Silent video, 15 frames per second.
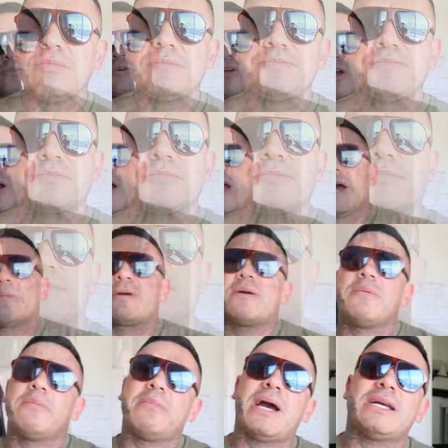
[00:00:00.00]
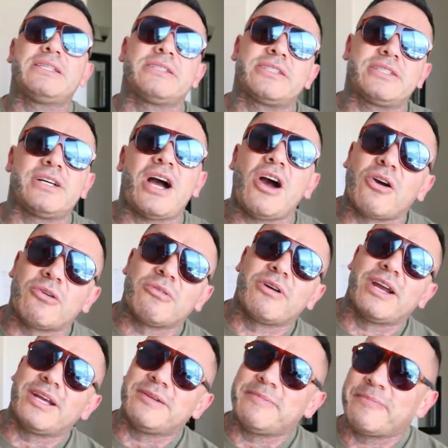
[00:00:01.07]
So here I am coming back to Chicago,
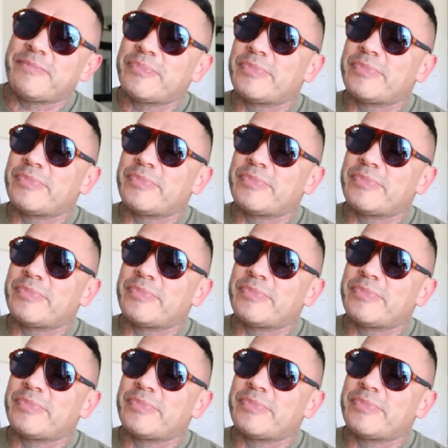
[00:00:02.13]
right?